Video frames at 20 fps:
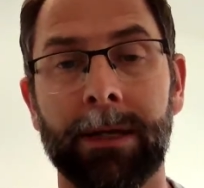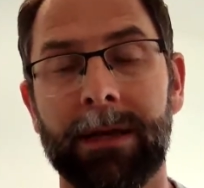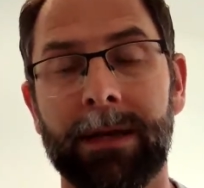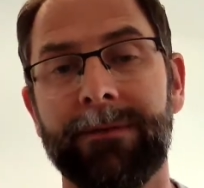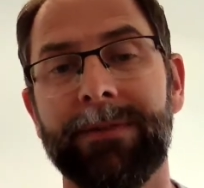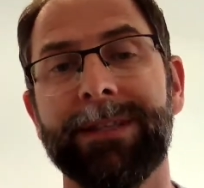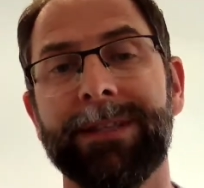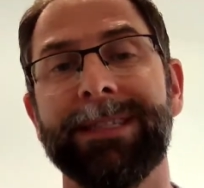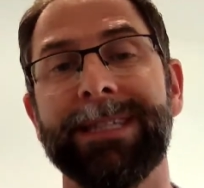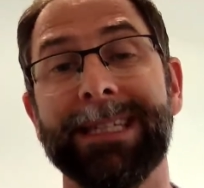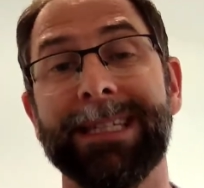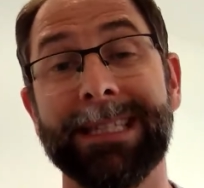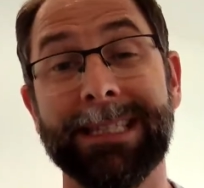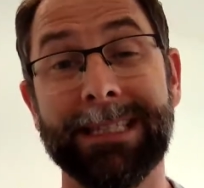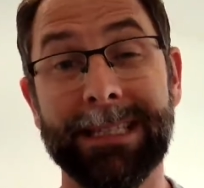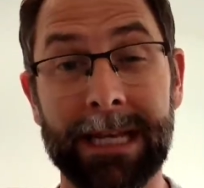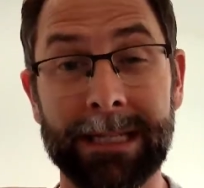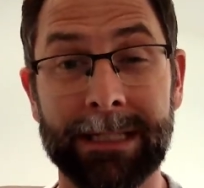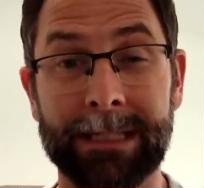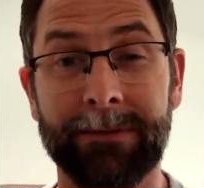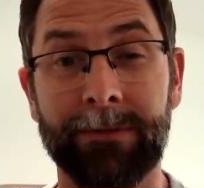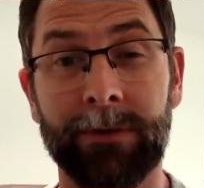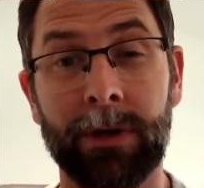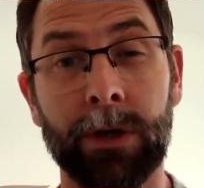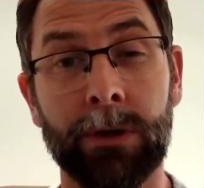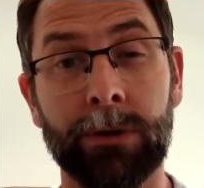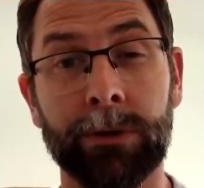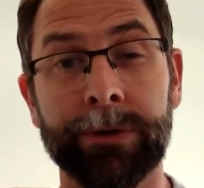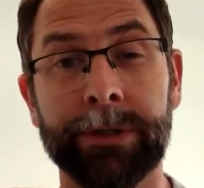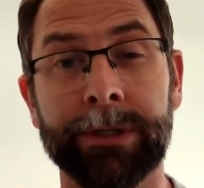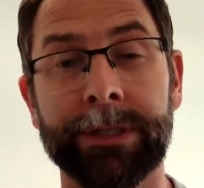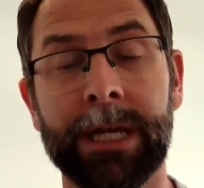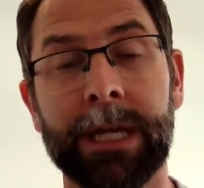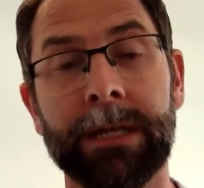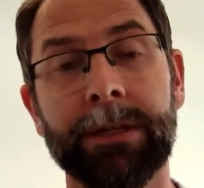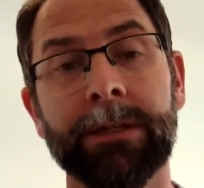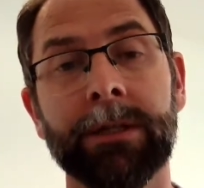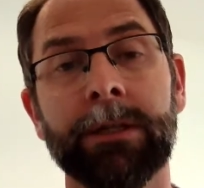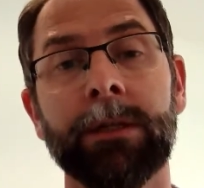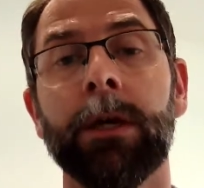If it's excessive load on the
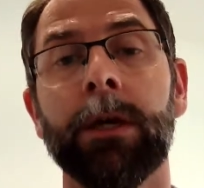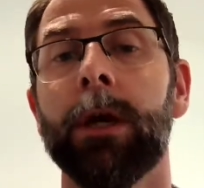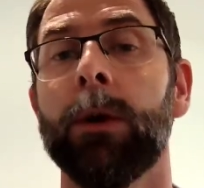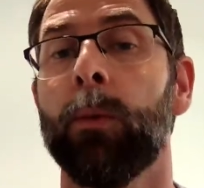tendon,